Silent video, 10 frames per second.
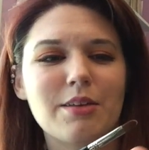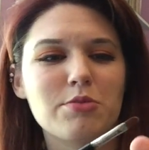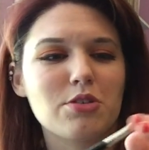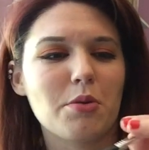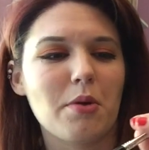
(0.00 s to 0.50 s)
I'm
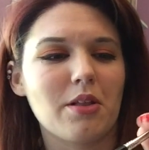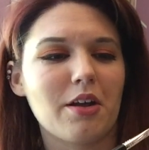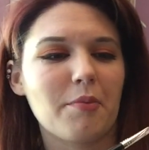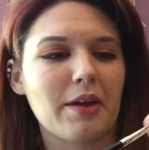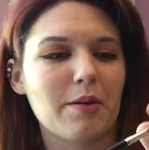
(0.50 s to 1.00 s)
sure a
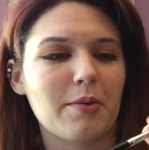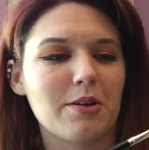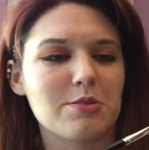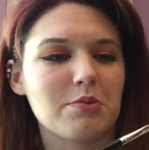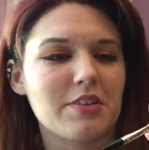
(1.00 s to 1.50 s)
lot of makeup
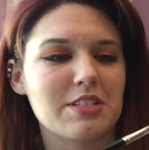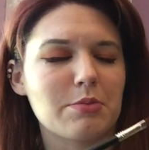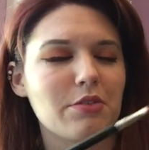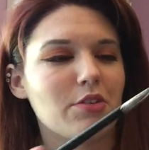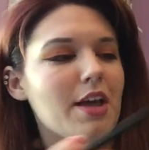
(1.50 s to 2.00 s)
artists would fuss
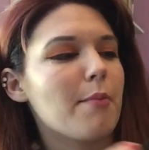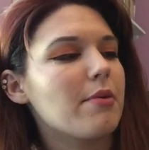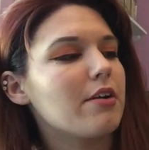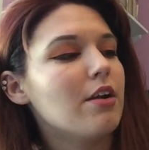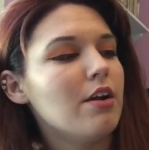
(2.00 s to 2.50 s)
at me for that,
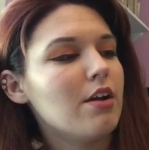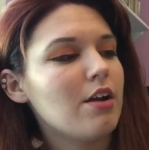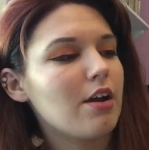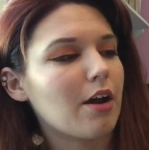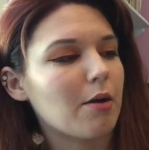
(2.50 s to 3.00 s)
but
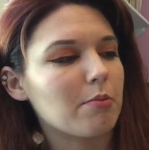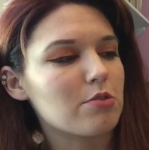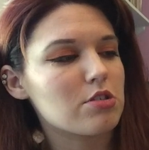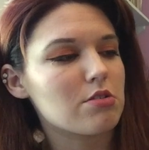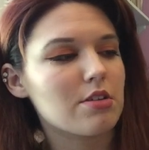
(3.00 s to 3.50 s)

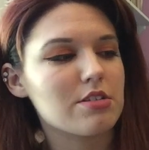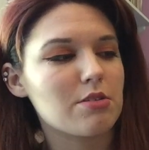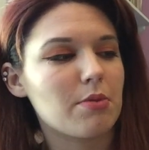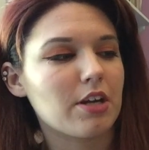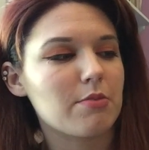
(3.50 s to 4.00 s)
just do this
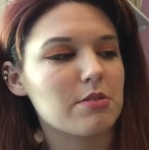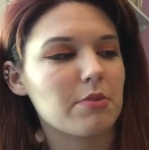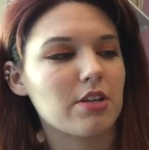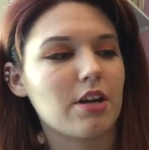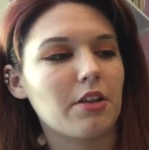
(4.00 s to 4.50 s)
to pick up
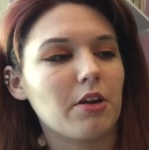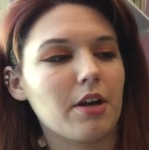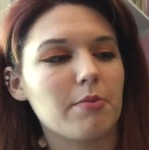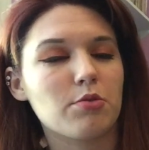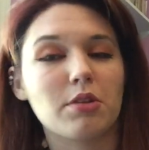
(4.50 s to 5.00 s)
some of the
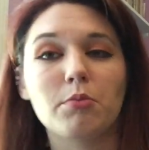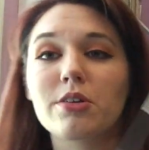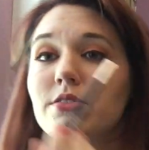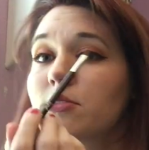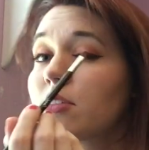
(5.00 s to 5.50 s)
color in between the
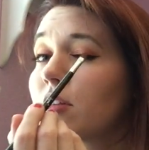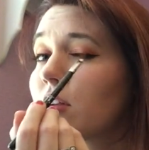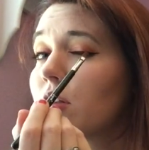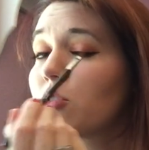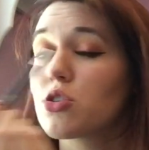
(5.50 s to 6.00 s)
bristles, and
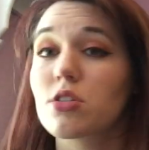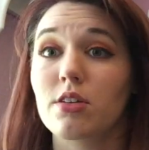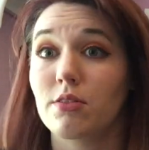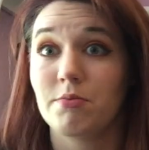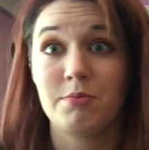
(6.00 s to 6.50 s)
then it
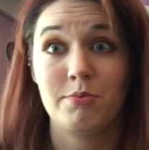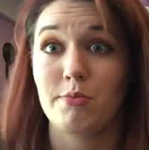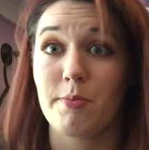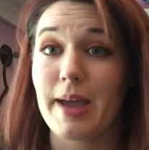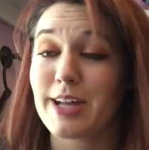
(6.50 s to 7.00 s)
just
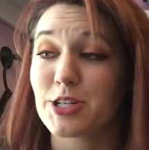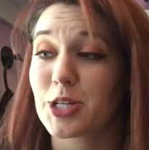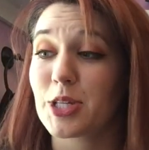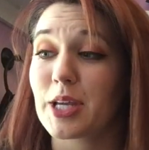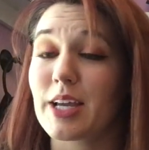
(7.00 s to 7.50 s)

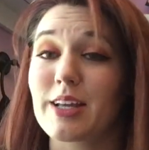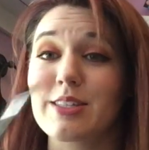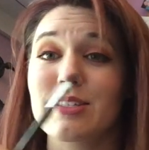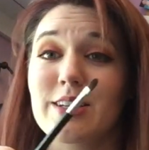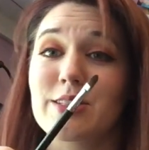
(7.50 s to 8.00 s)
magically,
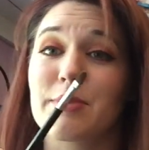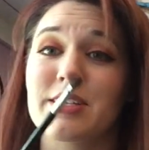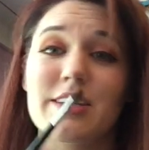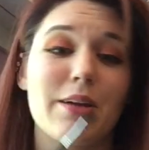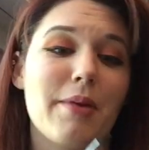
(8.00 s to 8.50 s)
it's
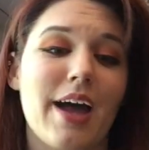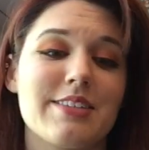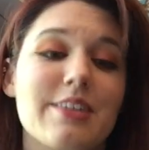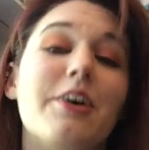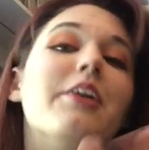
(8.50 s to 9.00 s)
amazing. It
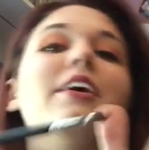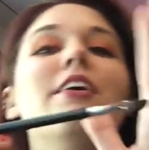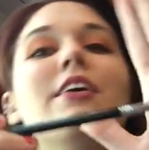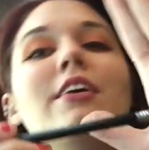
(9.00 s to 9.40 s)
packs it on.